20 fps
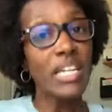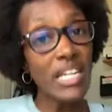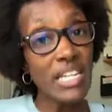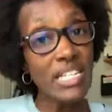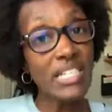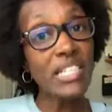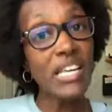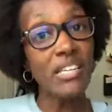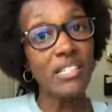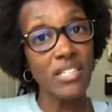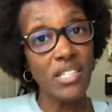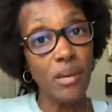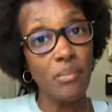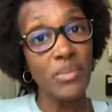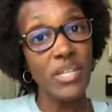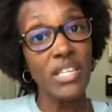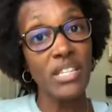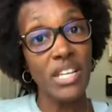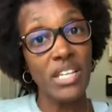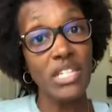is that
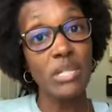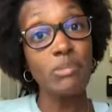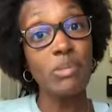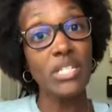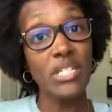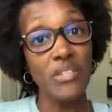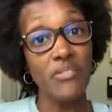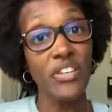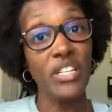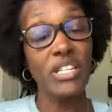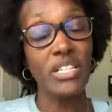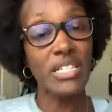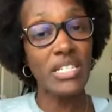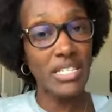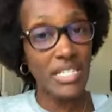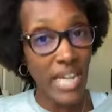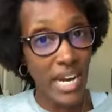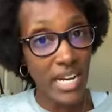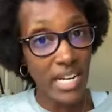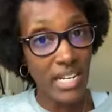something that's specifically
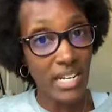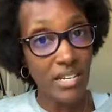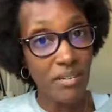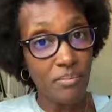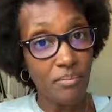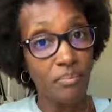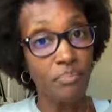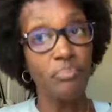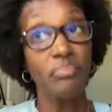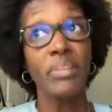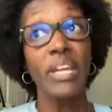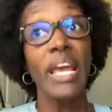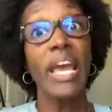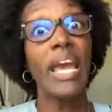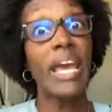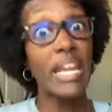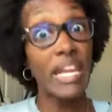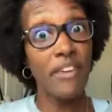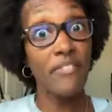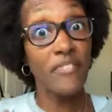stated?
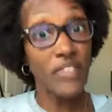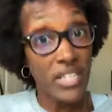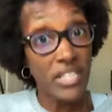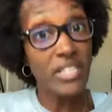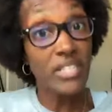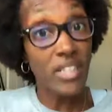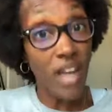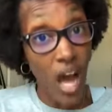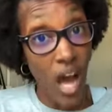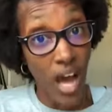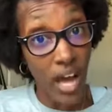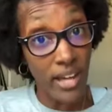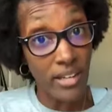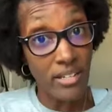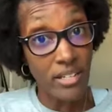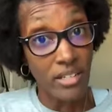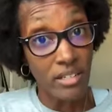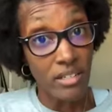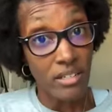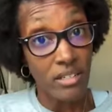And if it's
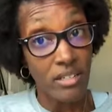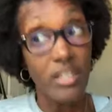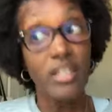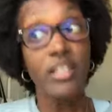not,